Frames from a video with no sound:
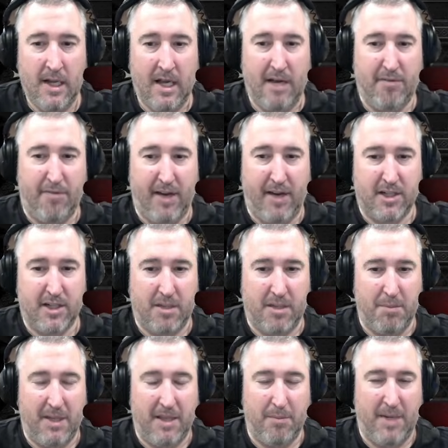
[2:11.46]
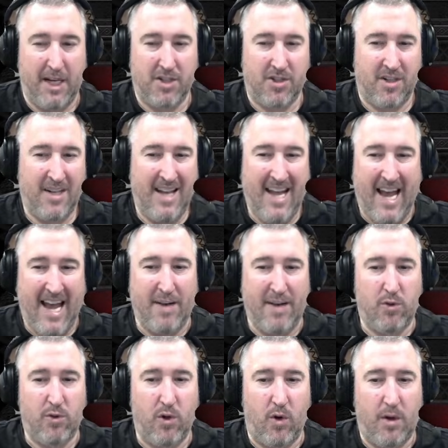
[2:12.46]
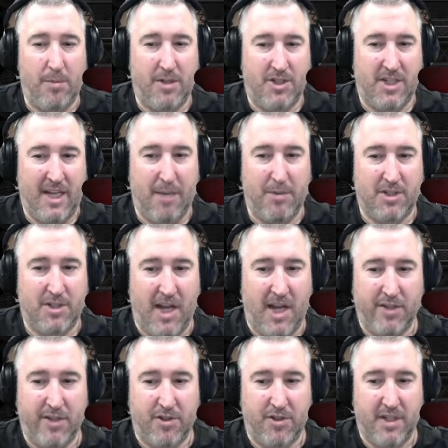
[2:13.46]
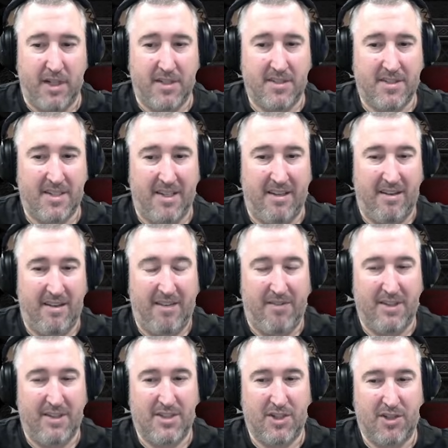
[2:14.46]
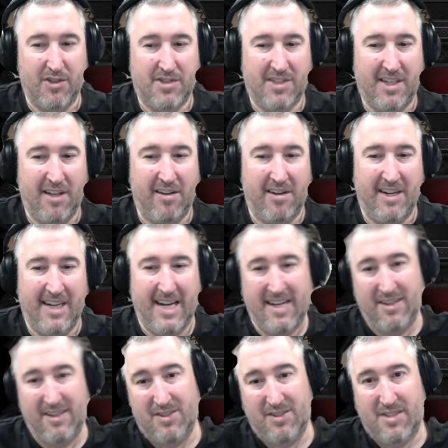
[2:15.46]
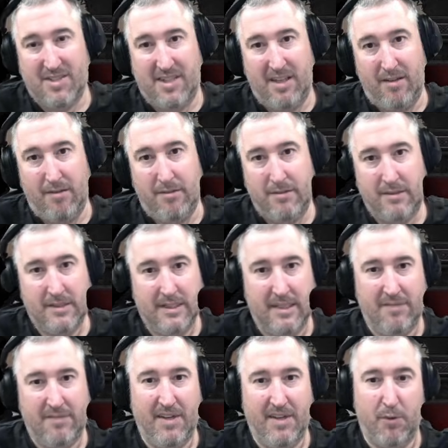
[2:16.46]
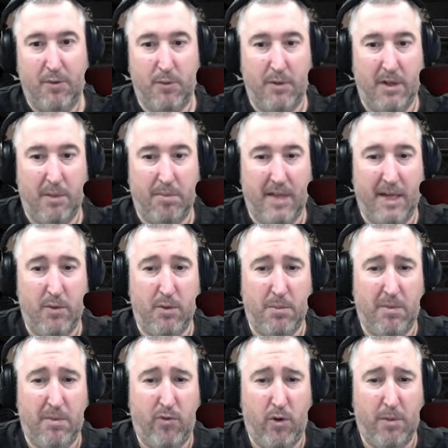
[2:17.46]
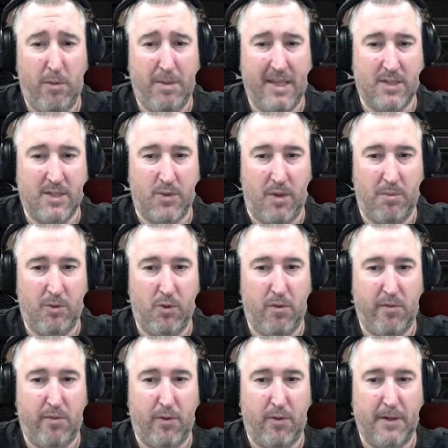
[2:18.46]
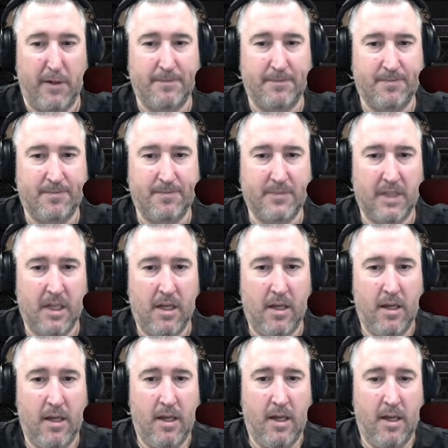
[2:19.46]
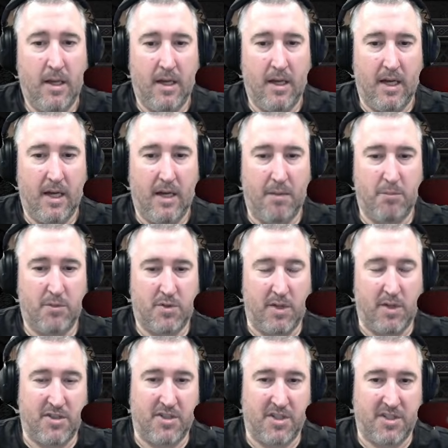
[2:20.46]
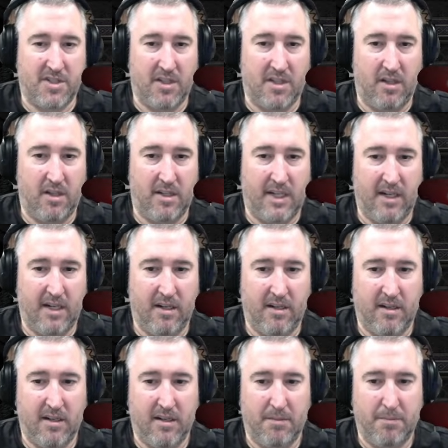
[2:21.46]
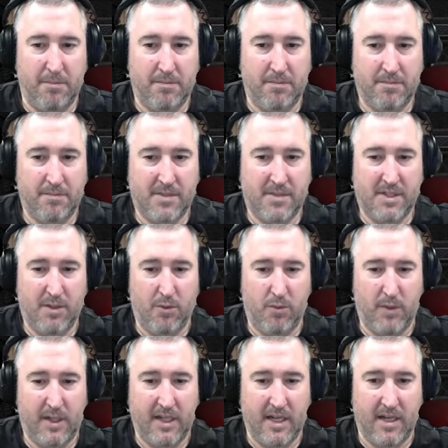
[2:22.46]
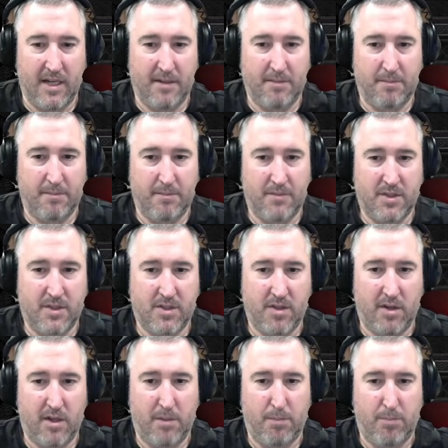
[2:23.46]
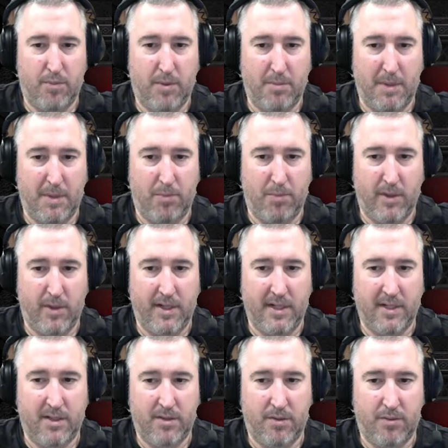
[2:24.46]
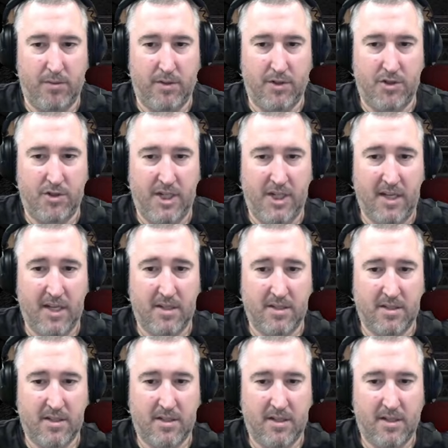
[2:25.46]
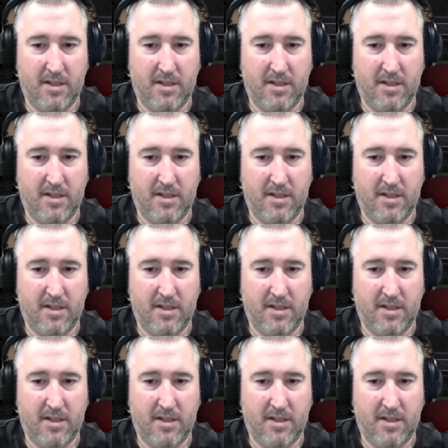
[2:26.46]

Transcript: Fires could be the major. I don't know how much damage Hydra does, if it's a good skill or not a good skill. I've never really played one before, but that's what I'm going for. So let's just look here, see what we got. So I'll put my point into enchant.